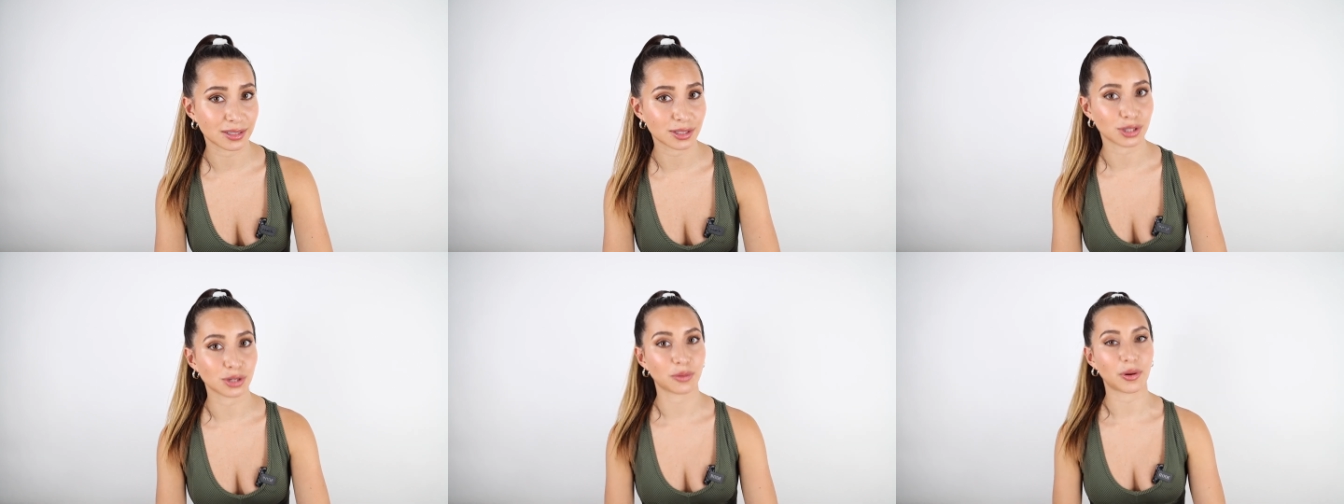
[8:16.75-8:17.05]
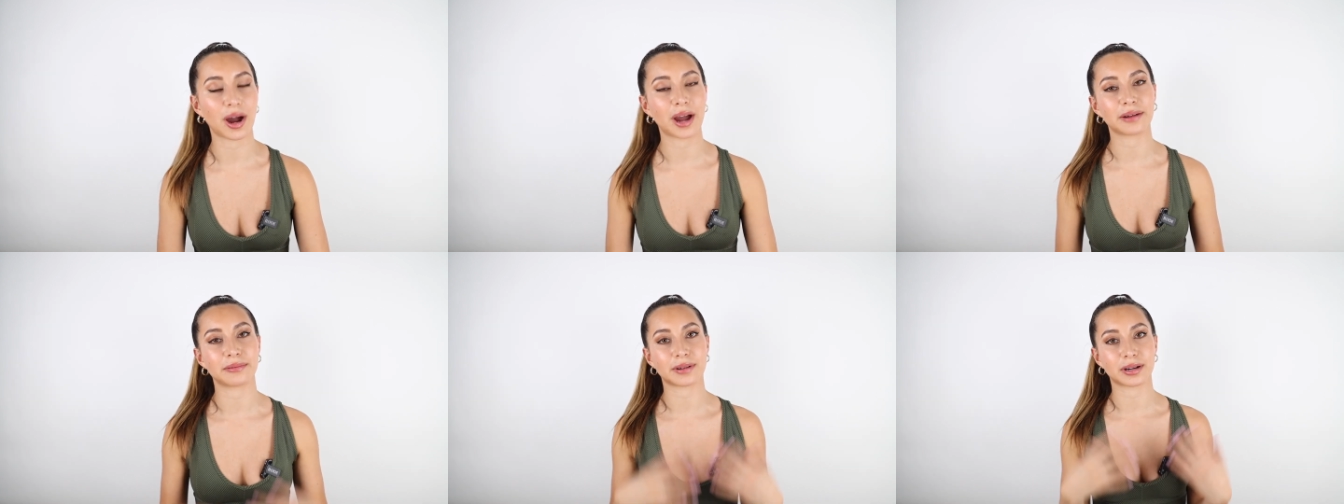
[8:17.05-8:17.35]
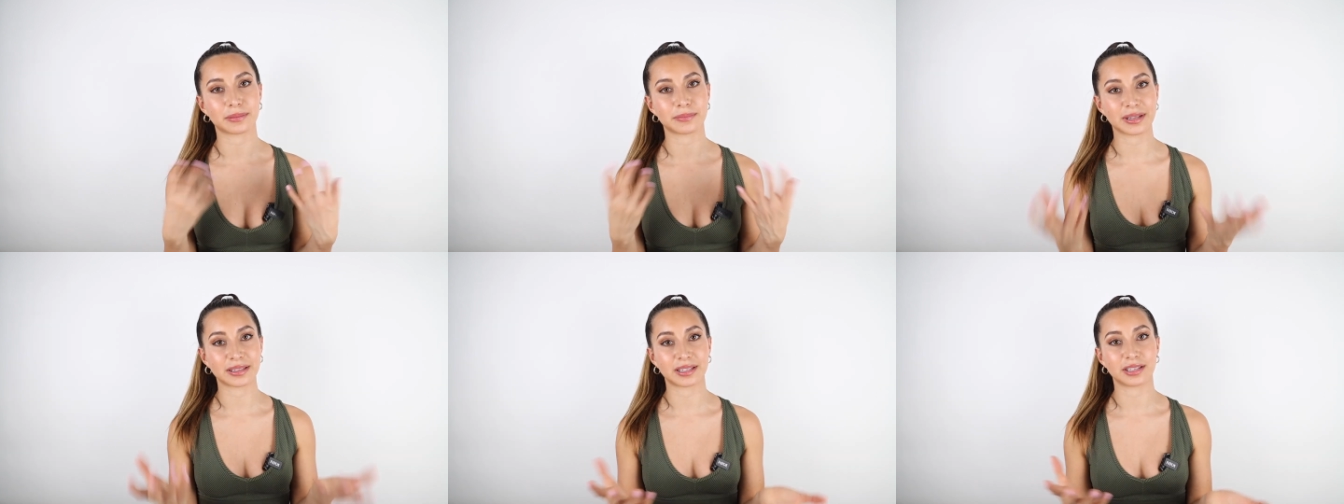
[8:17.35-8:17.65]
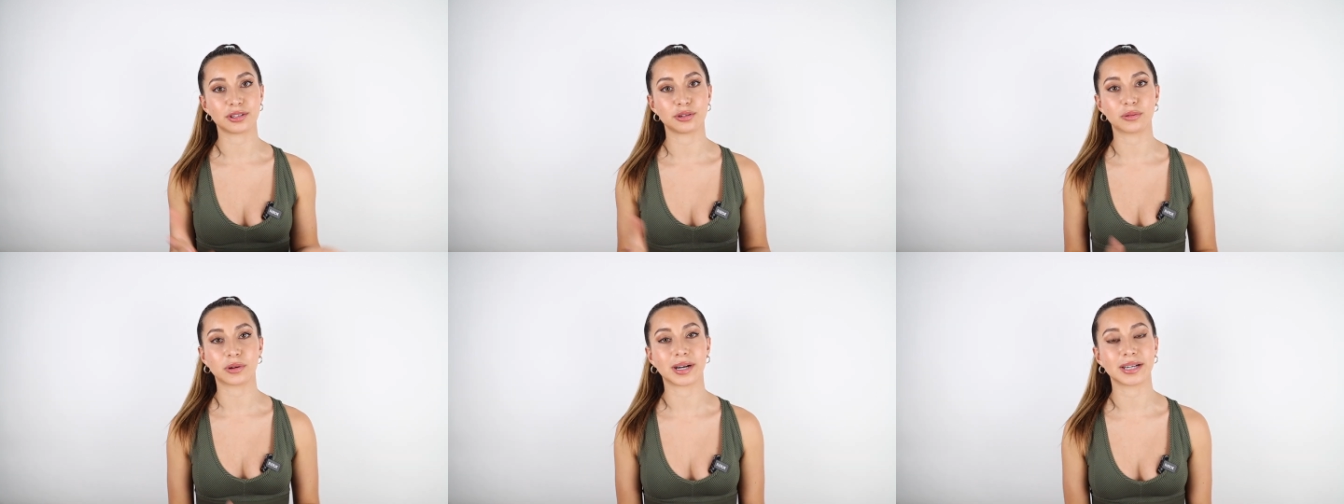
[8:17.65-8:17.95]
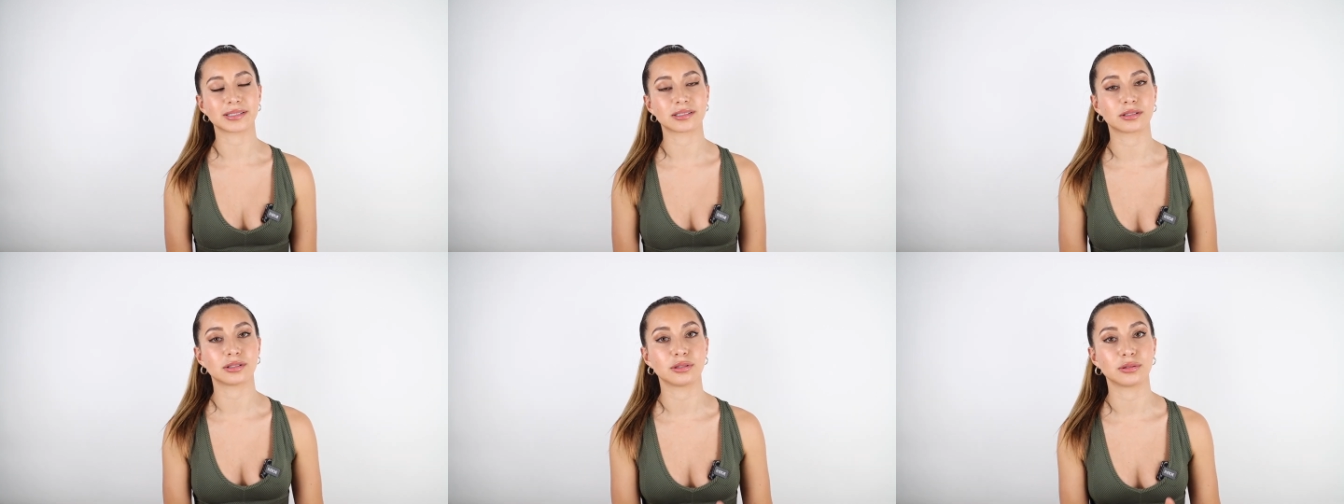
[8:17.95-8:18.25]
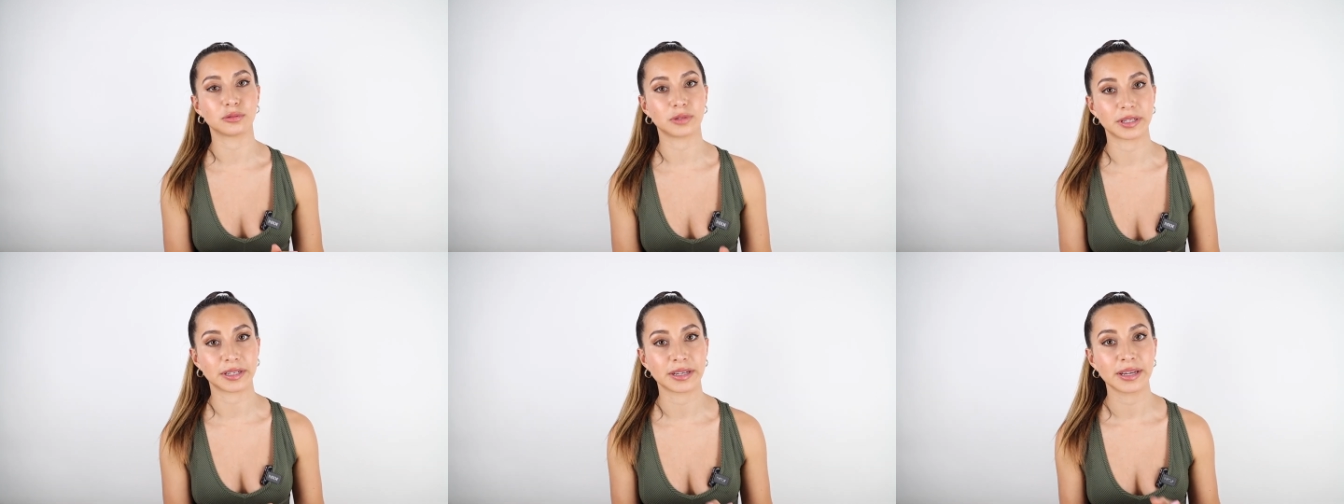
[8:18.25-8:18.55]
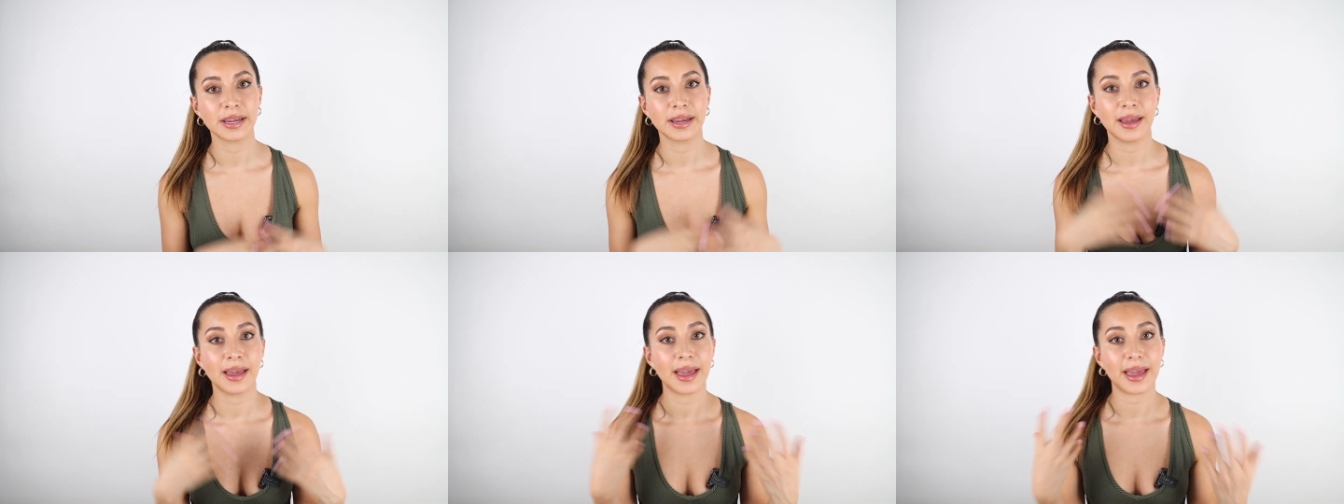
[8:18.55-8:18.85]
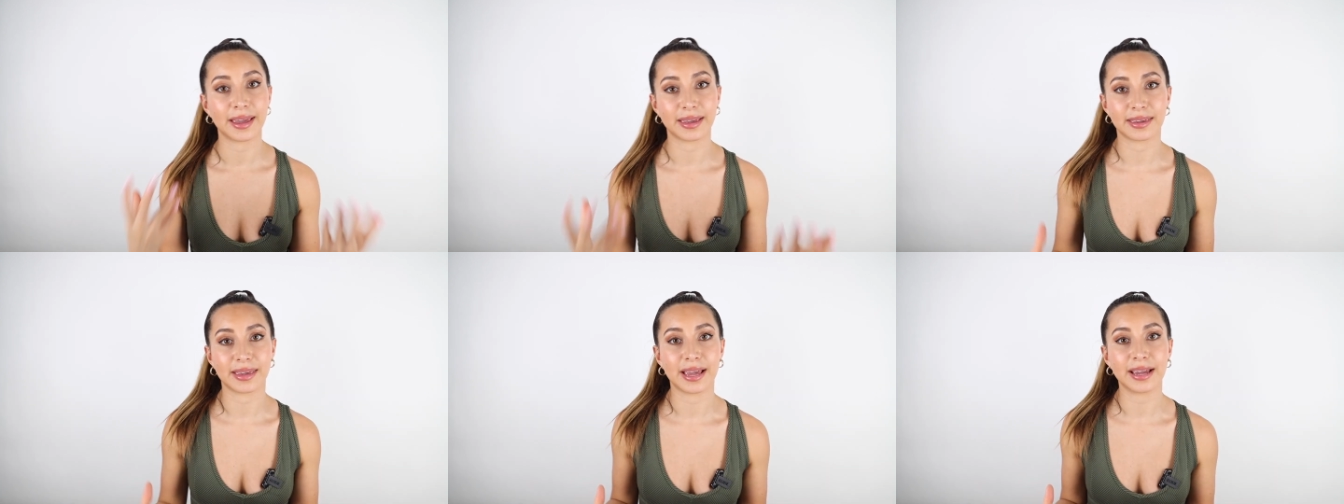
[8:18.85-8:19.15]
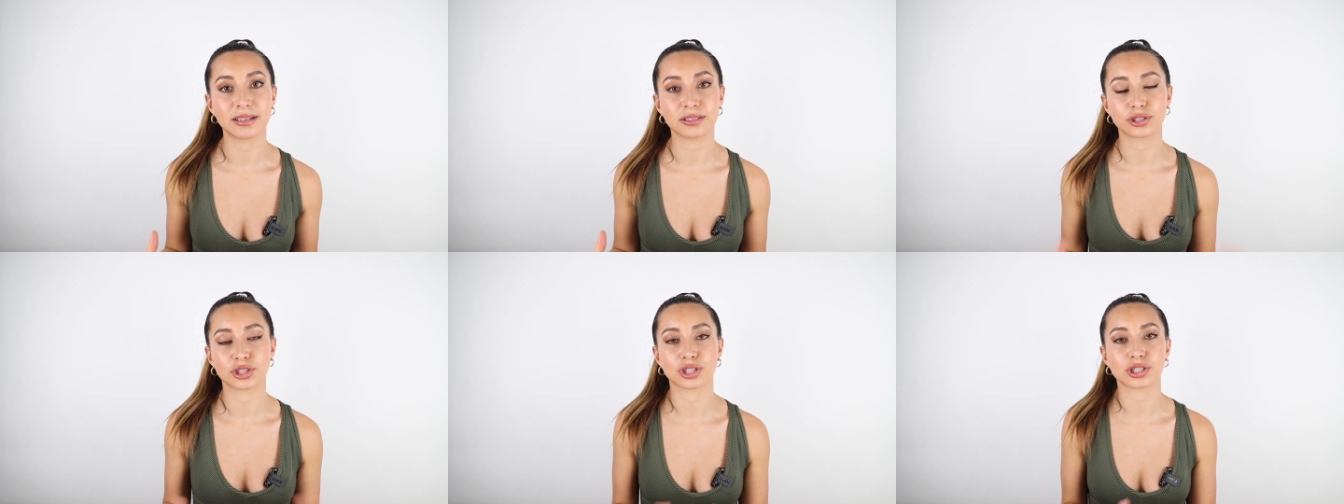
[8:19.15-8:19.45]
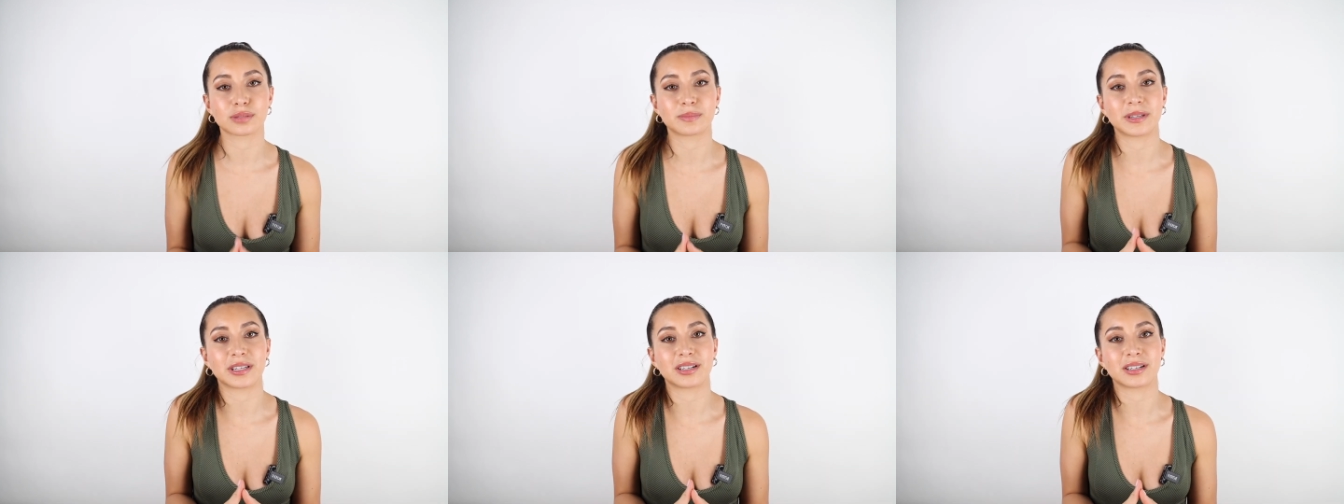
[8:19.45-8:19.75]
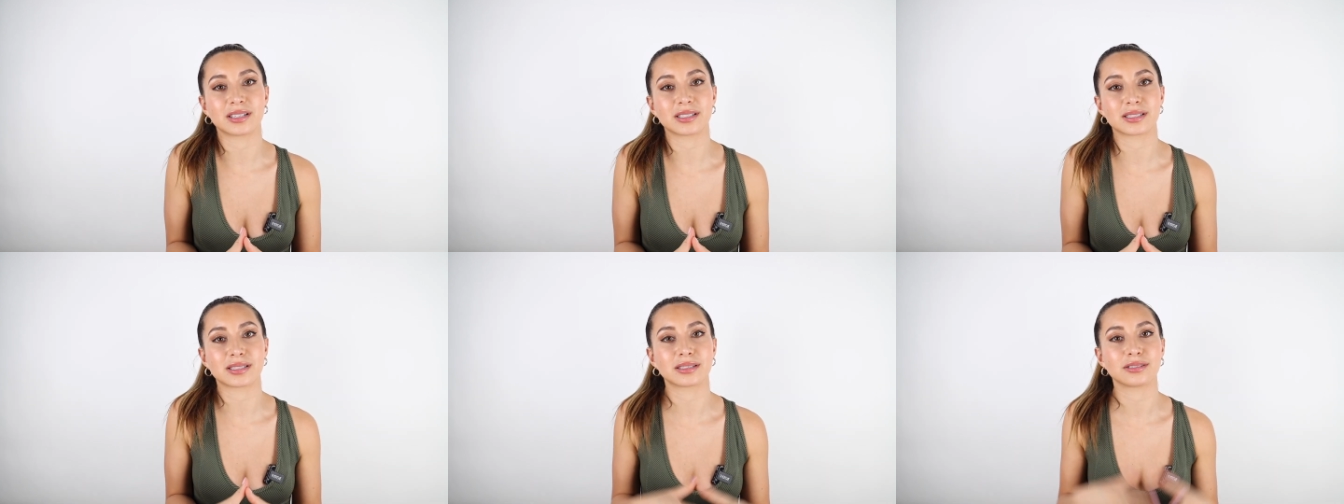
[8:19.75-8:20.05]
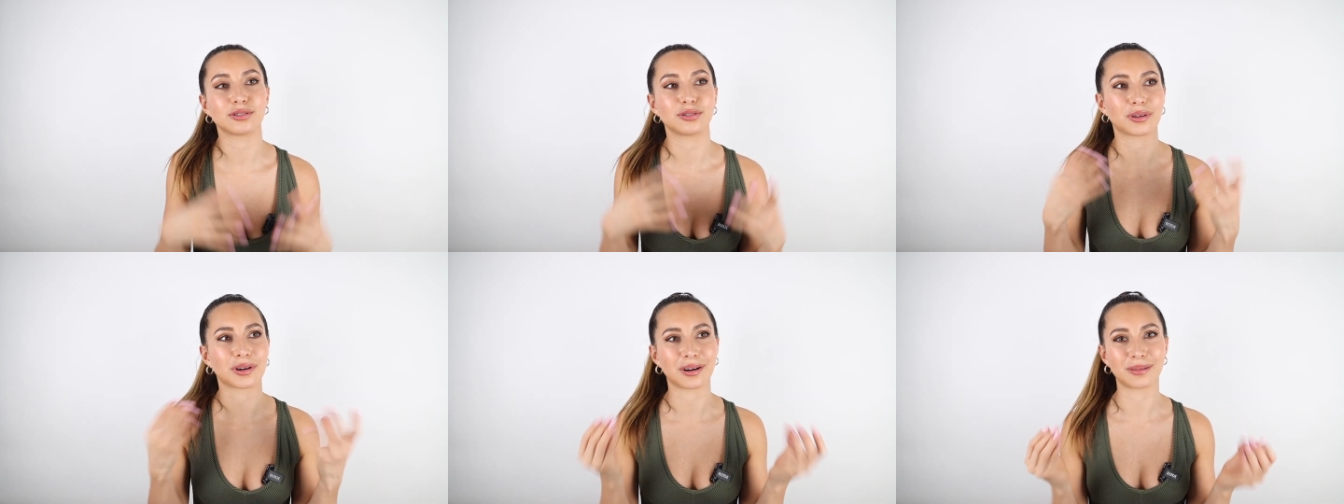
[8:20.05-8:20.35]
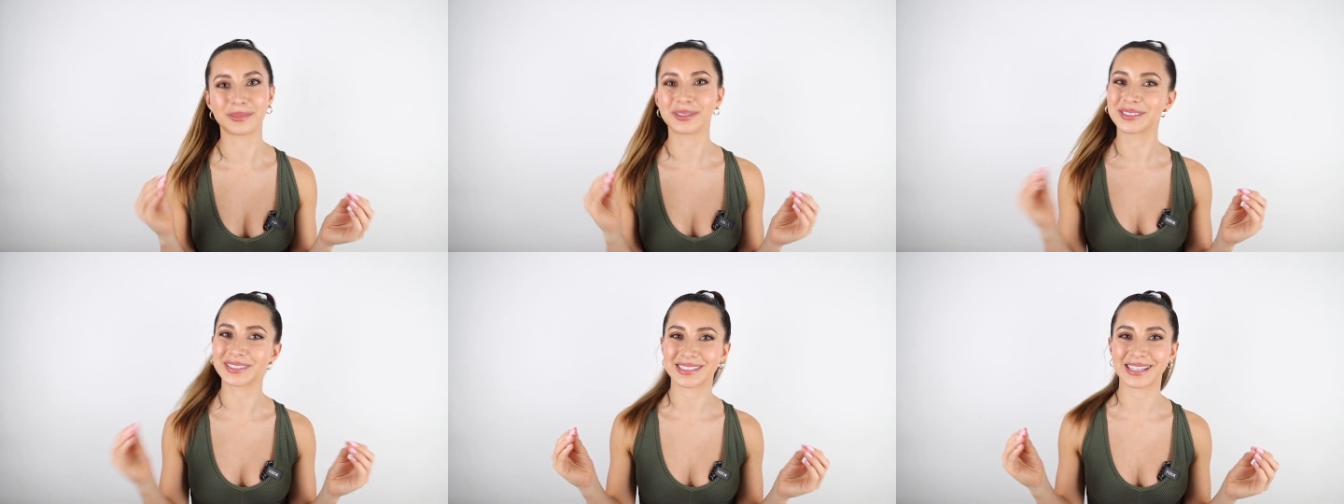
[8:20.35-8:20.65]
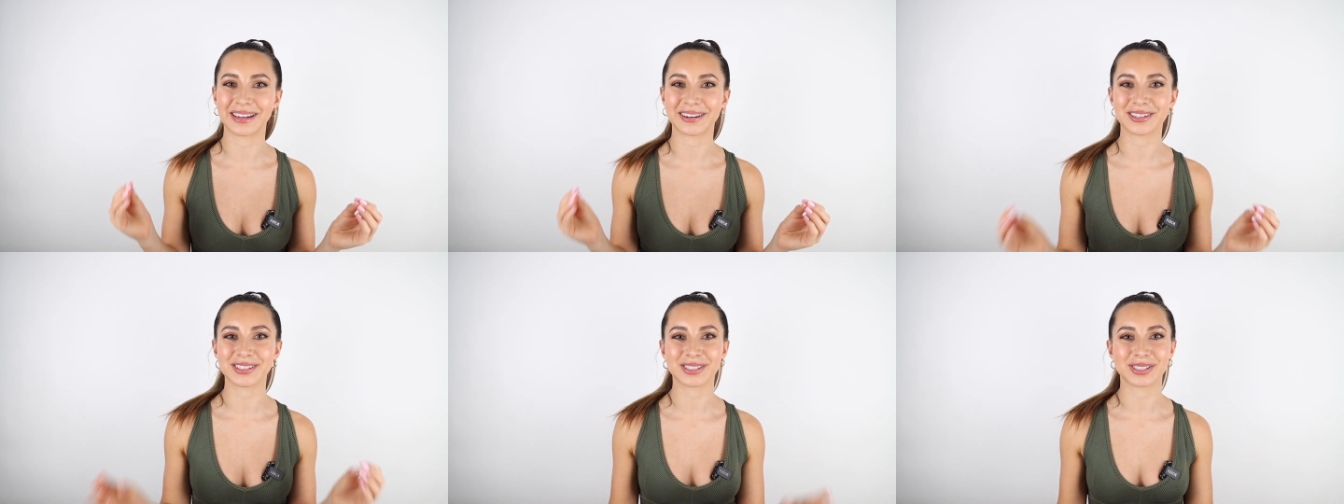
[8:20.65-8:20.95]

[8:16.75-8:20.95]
So I recommend that you guys do it again just because you're almost there.